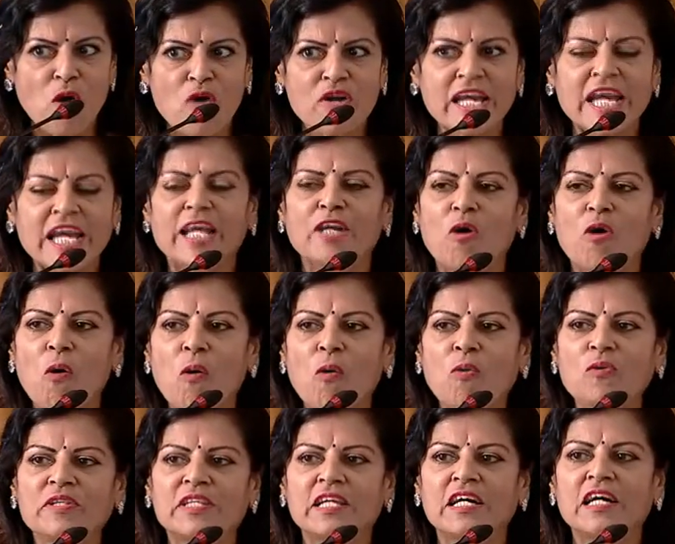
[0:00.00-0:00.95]
morning in
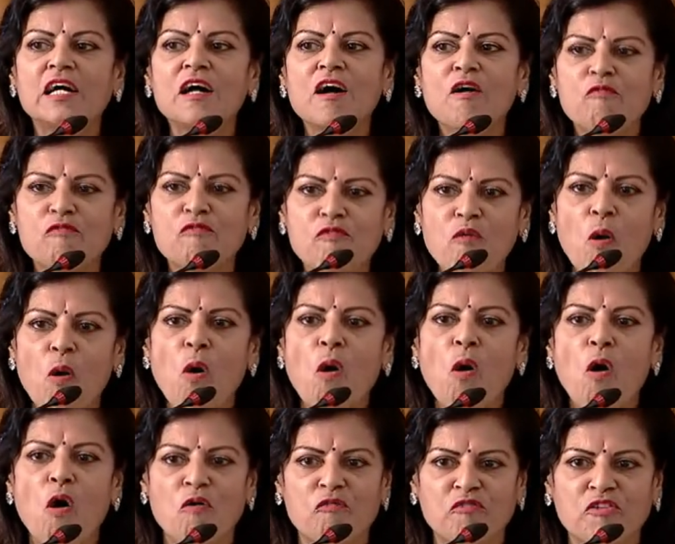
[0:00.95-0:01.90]
all the
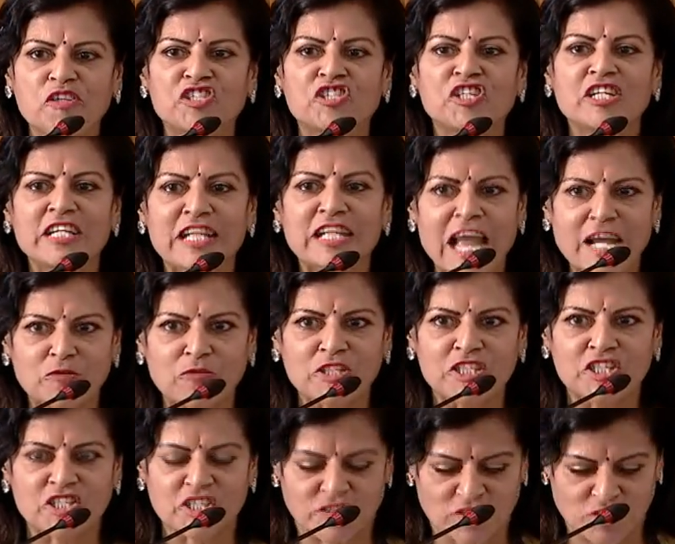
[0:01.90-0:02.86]
four official
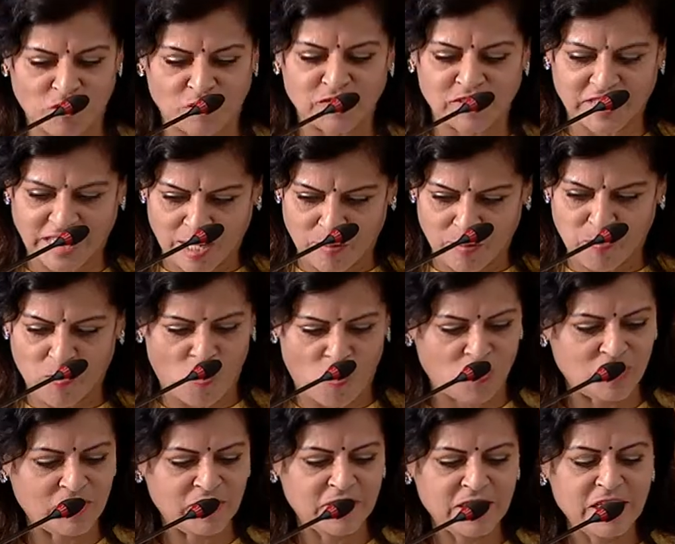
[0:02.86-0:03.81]
languages of
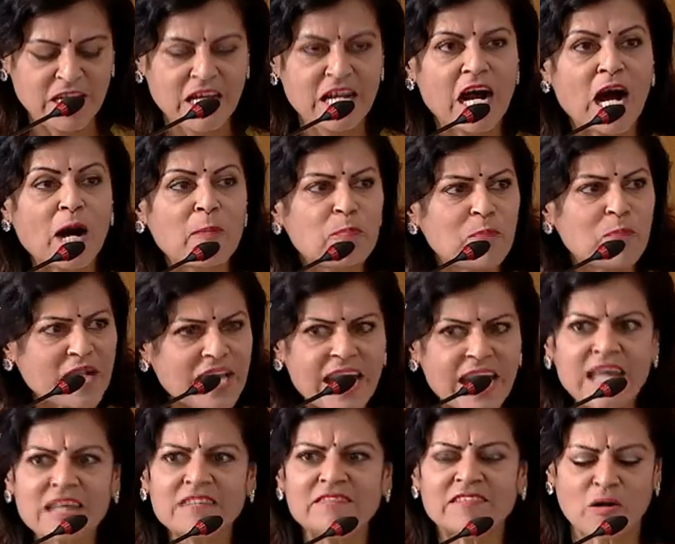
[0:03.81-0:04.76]
Singapore. A
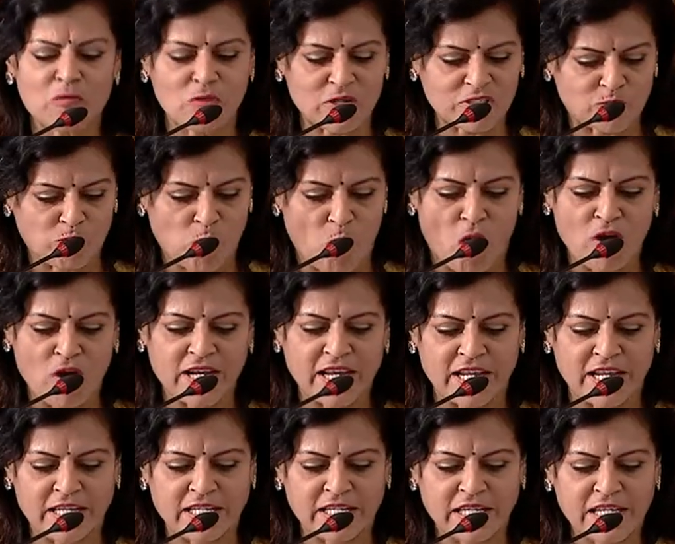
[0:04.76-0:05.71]
place I was born
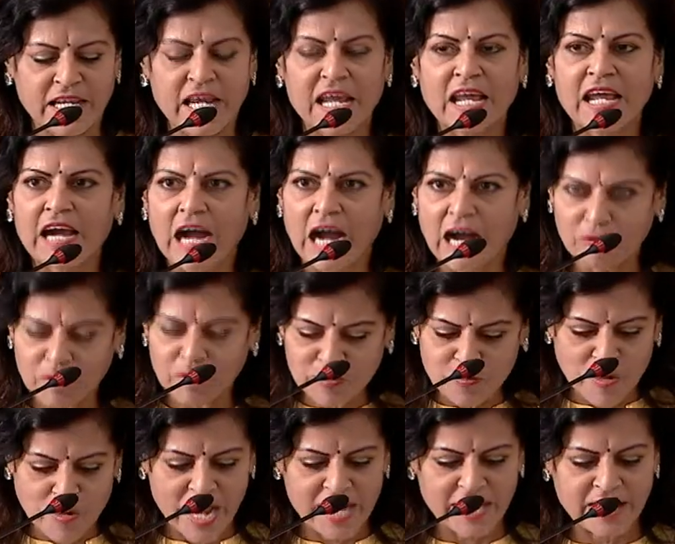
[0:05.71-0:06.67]
in, I
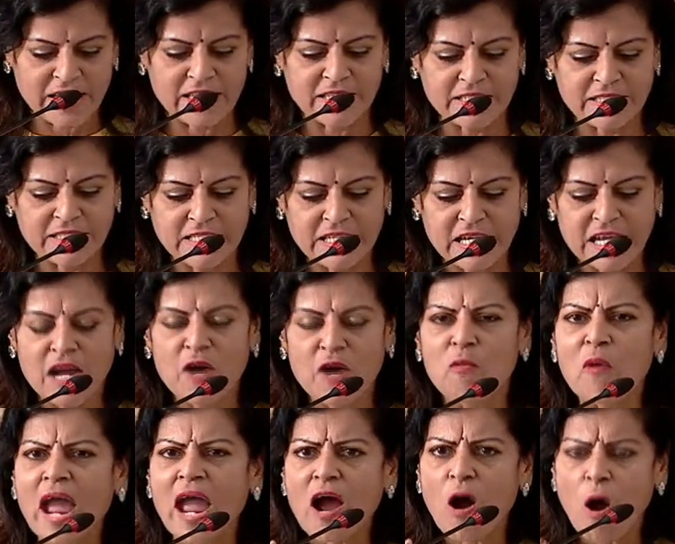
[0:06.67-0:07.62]
was bred in,
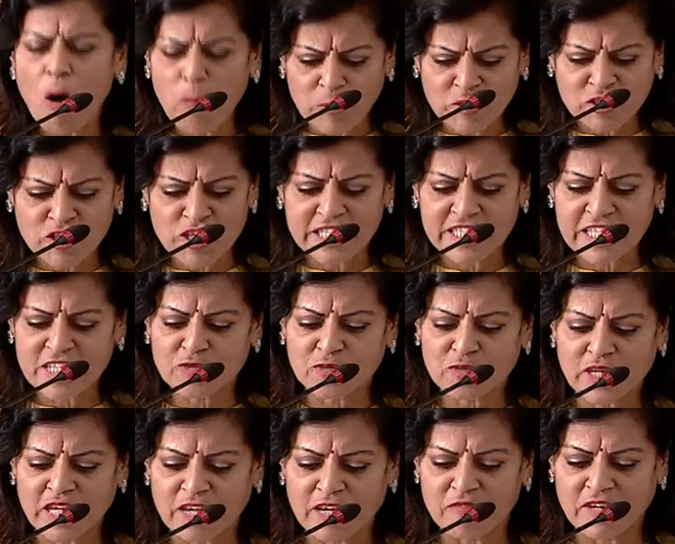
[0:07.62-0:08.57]
where opportunities
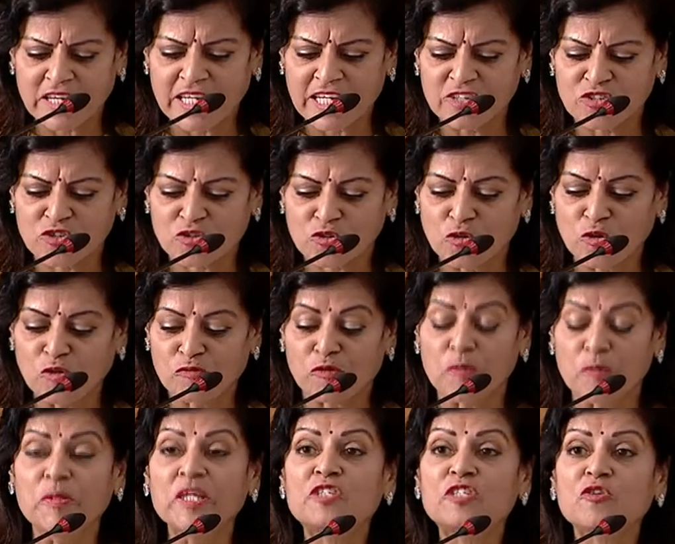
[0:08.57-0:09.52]
were given in school
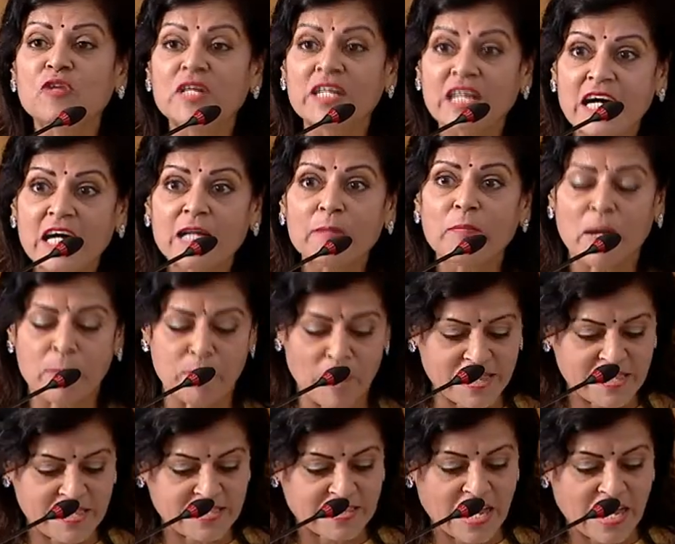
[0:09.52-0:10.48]
for me to learn my
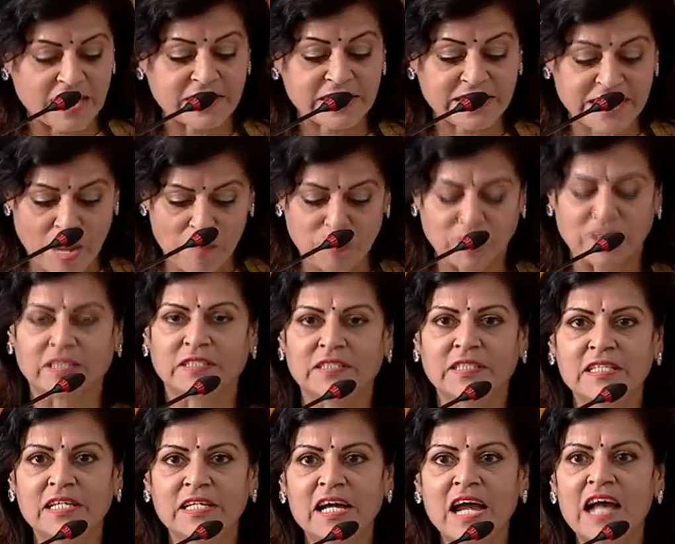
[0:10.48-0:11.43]
mother tongue, Tamil,
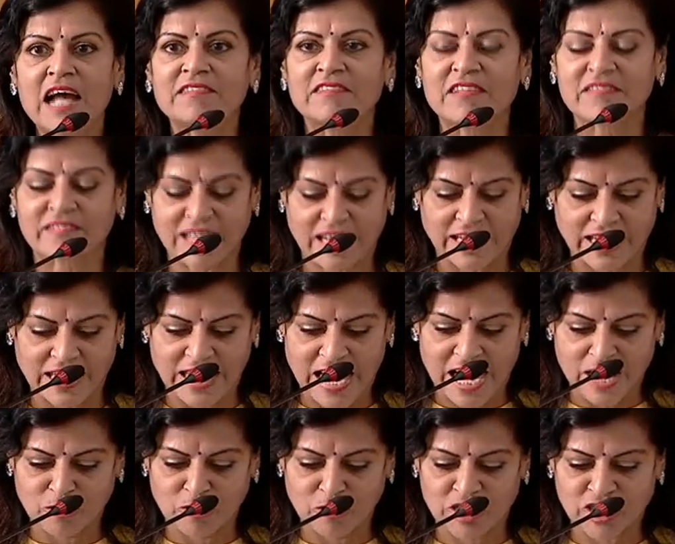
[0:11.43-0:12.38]
as a second
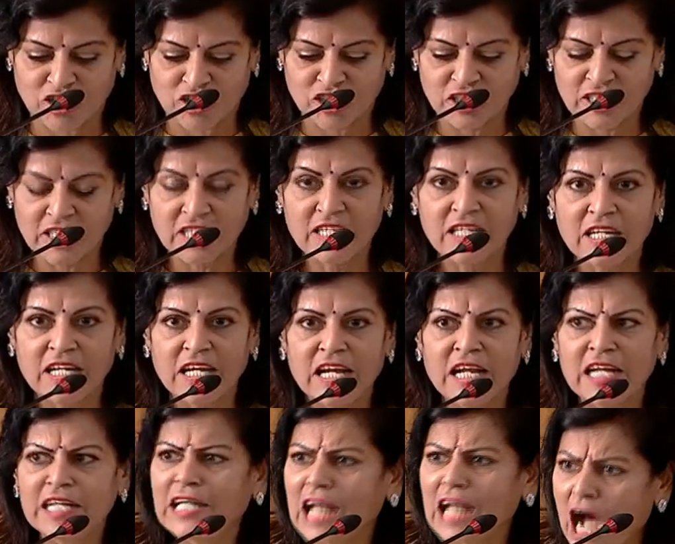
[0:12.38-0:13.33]
language.
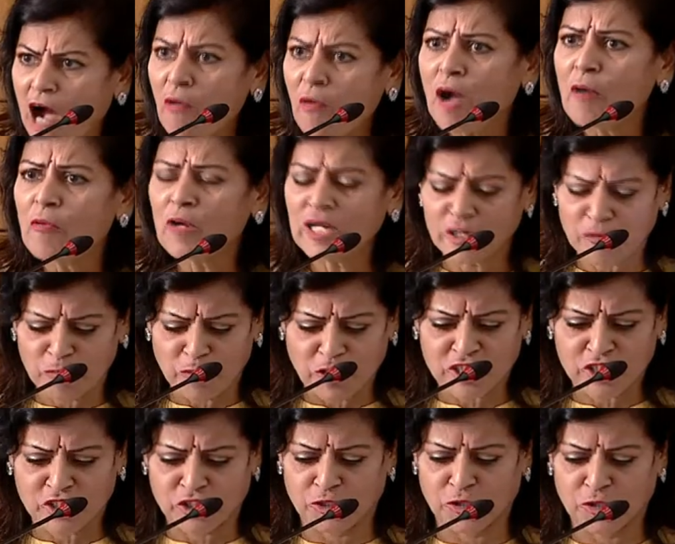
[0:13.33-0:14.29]
Now, I want to
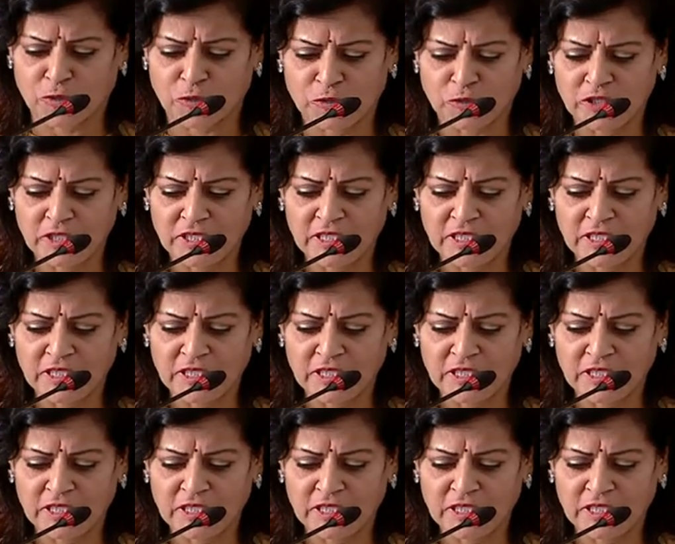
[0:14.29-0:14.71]
wish you